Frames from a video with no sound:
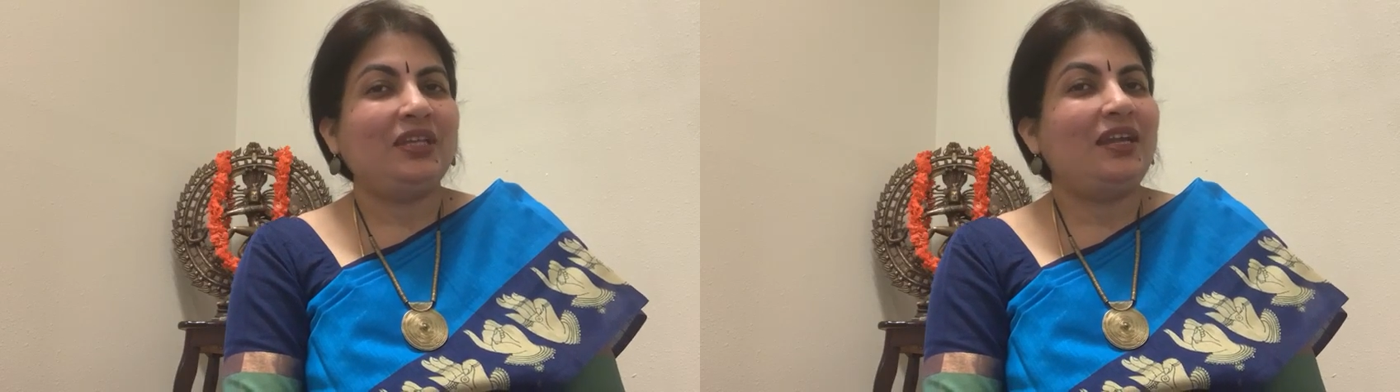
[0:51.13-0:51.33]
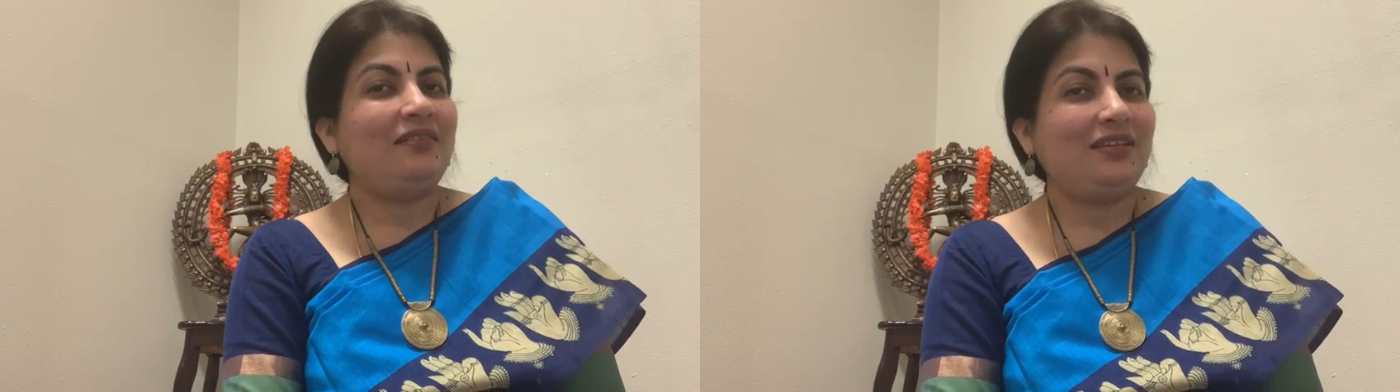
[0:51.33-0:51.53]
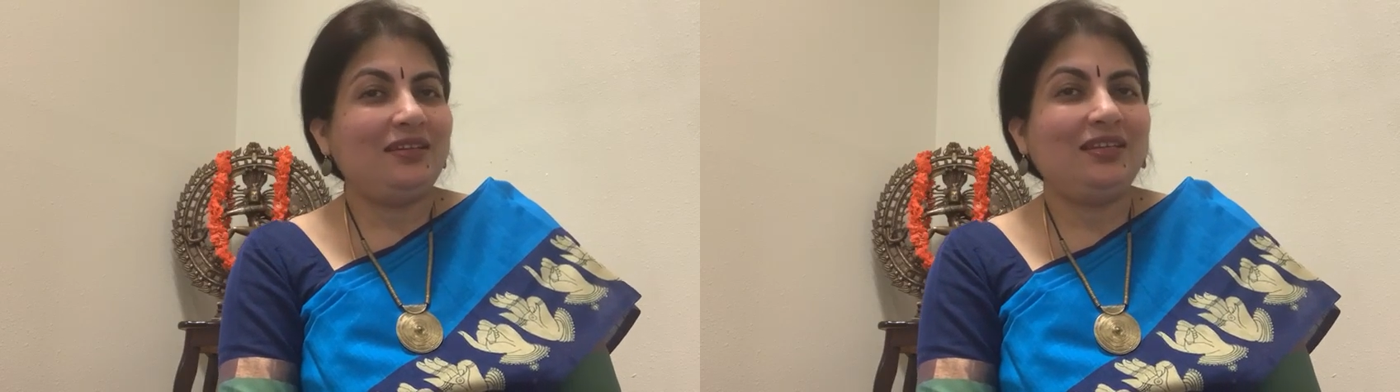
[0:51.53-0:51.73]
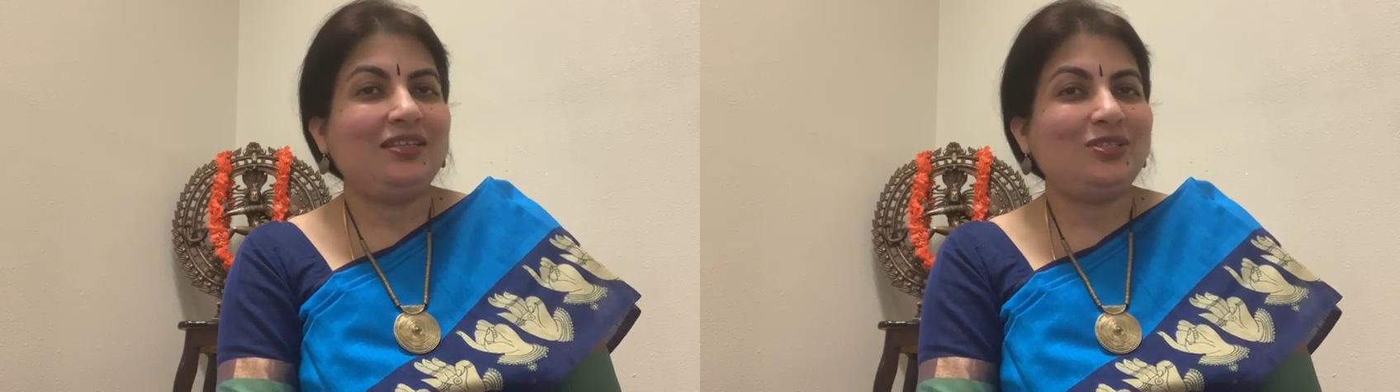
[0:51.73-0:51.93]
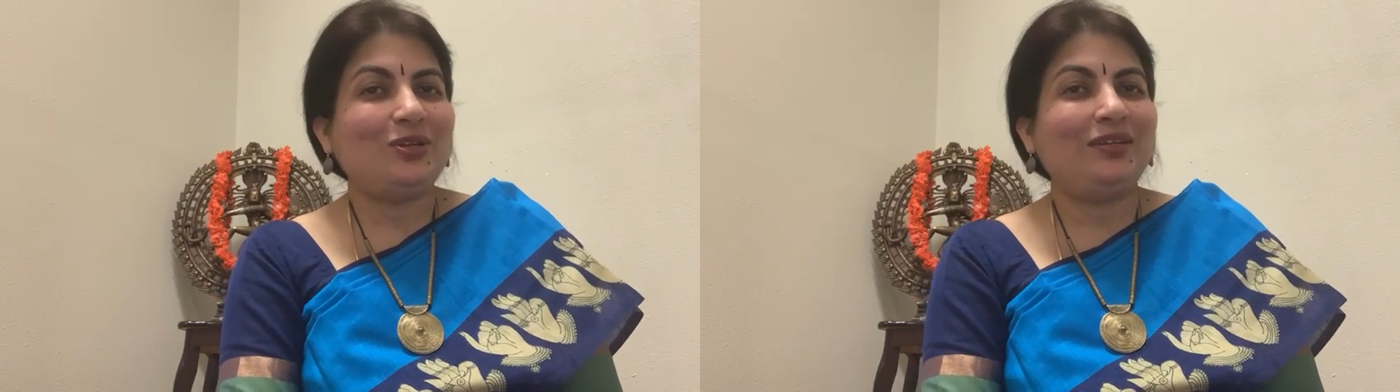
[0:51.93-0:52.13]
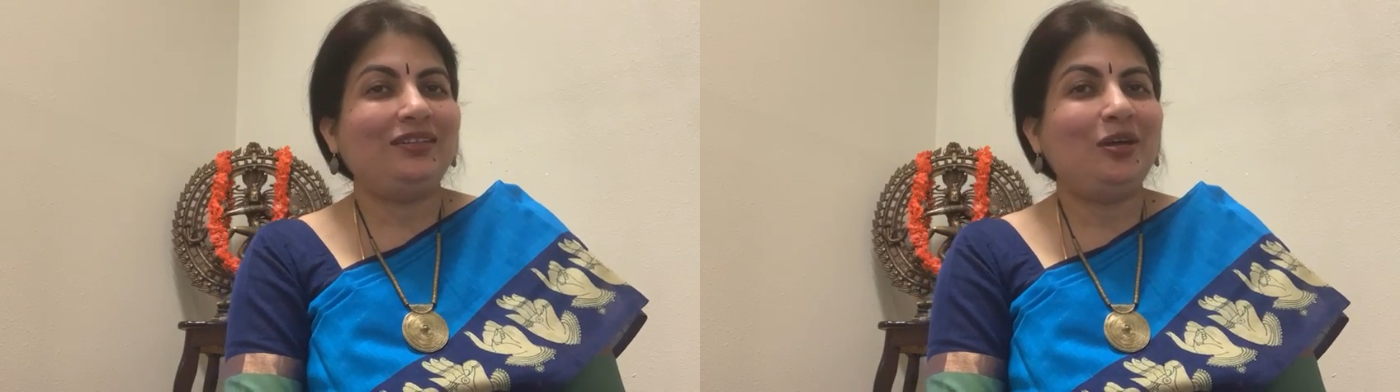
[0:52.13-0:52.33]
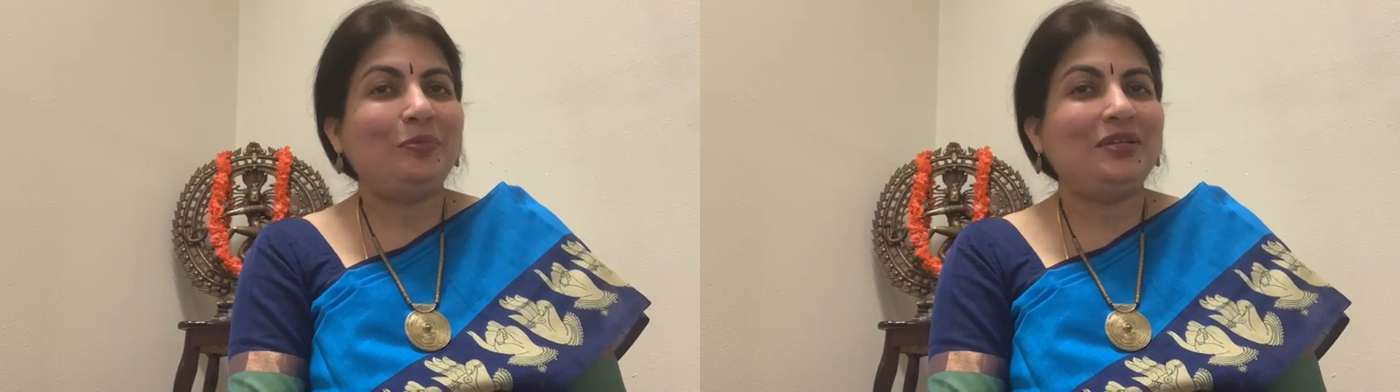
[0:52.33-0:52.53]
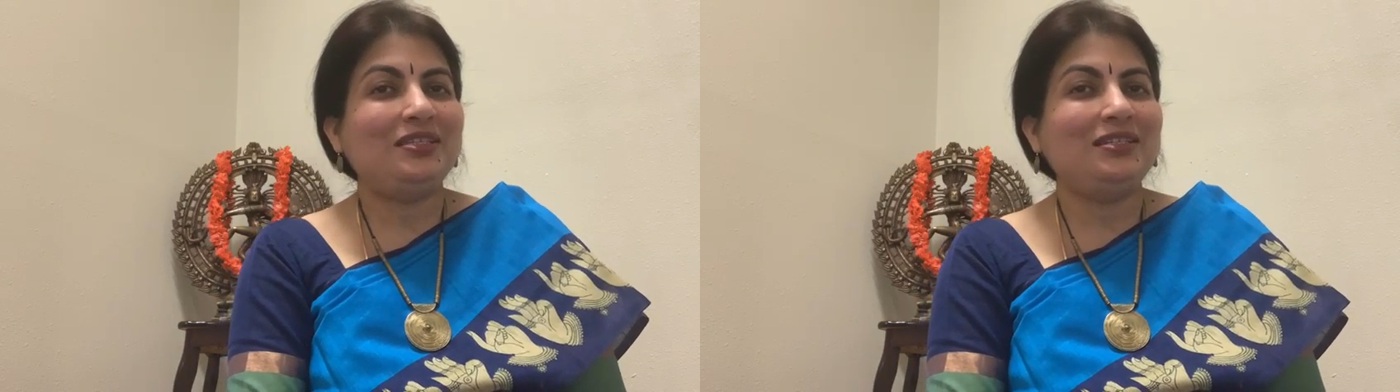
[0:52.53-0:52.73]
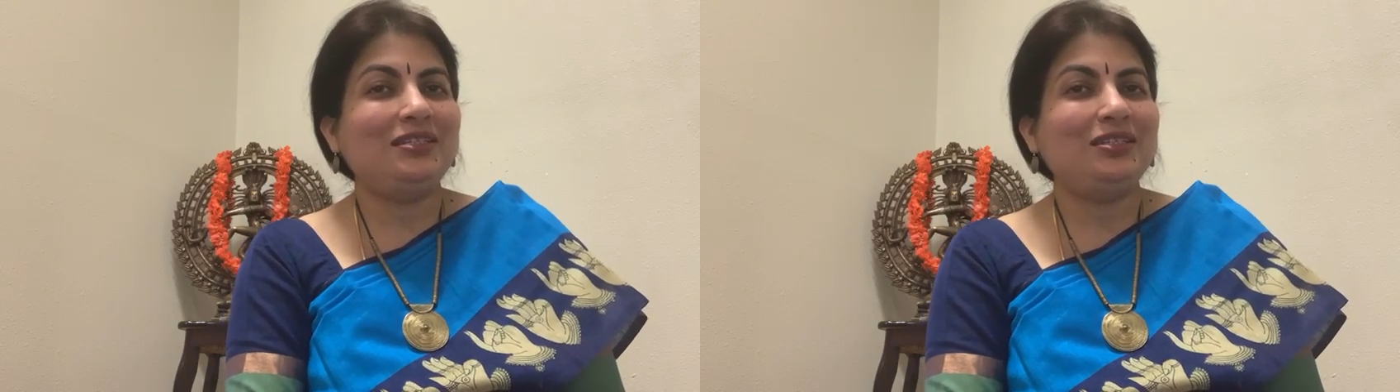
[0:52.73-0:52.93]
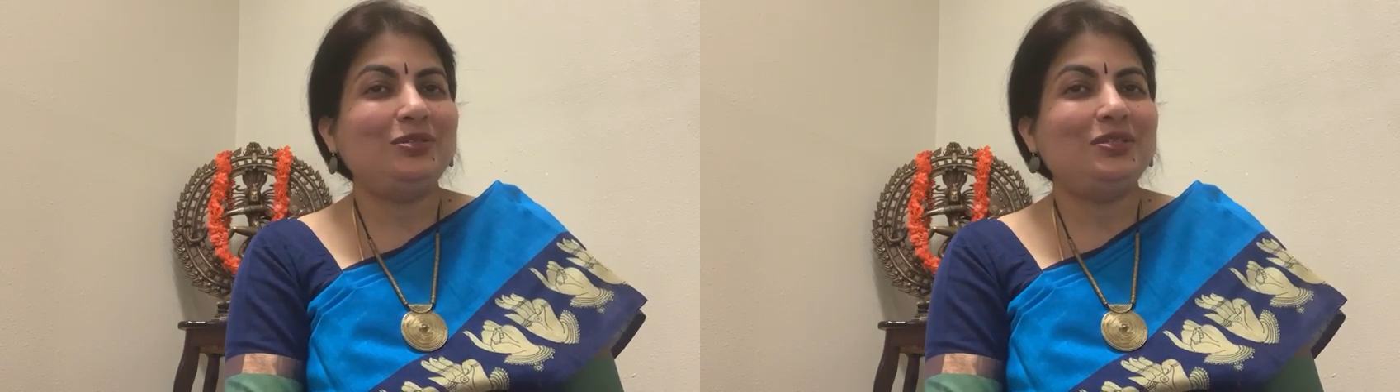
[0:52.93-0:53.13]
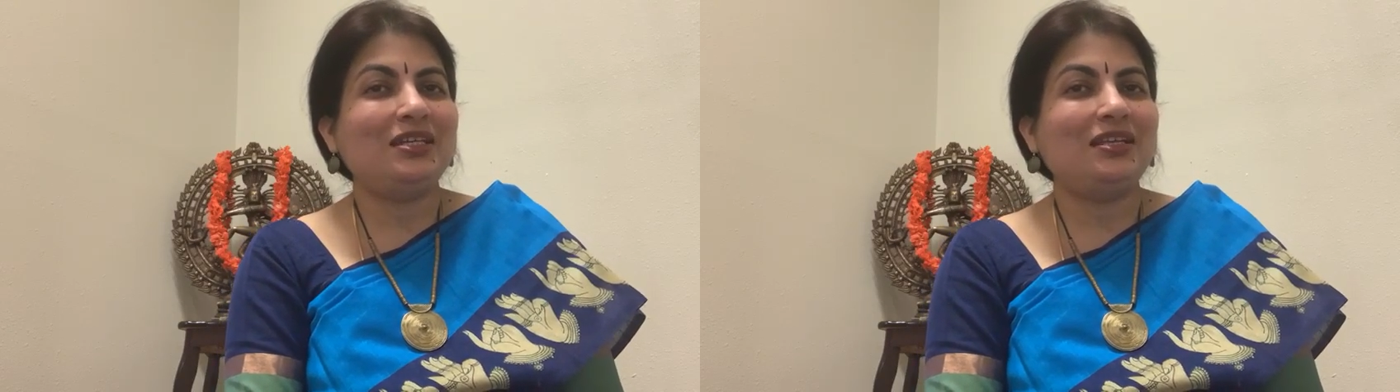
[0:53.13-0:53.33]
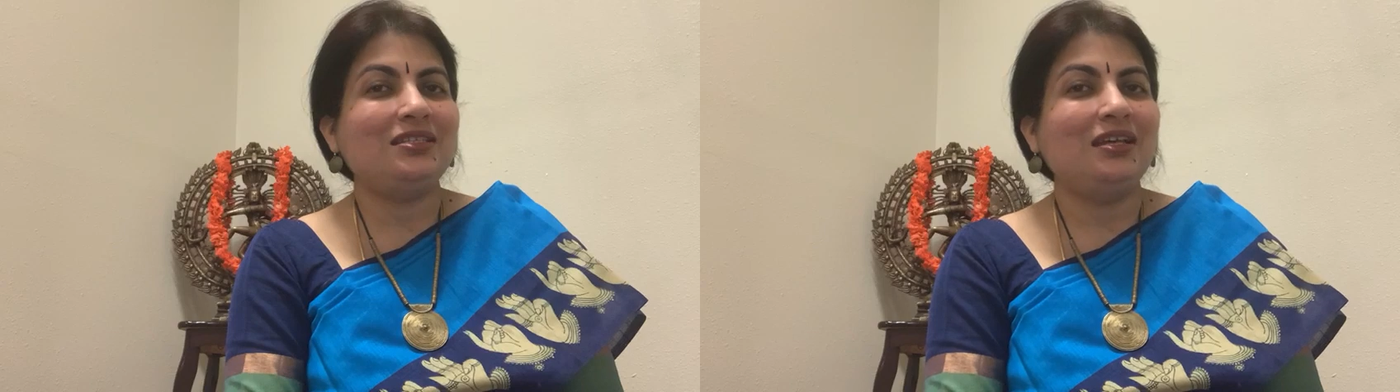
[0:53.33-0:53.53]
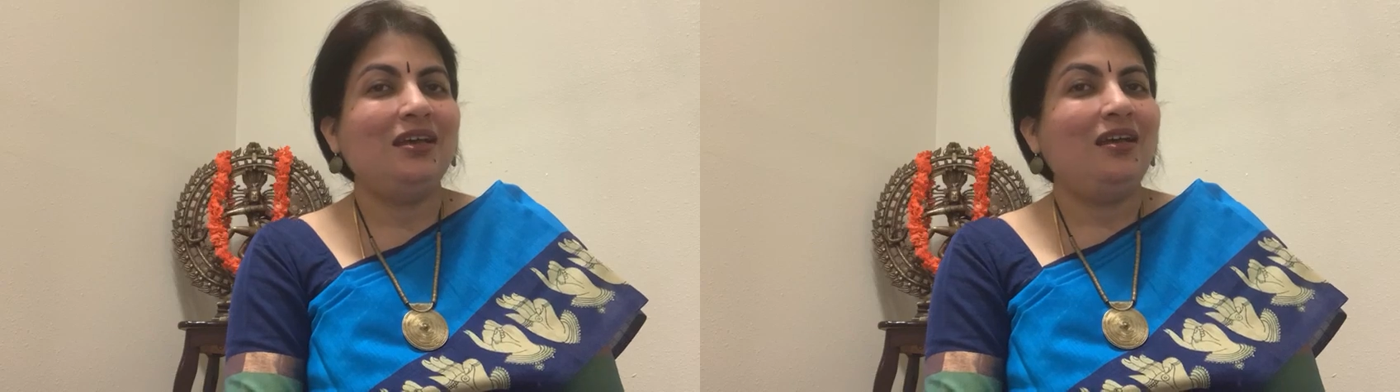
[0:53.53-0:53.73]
I really enjoyed the opportunity to judge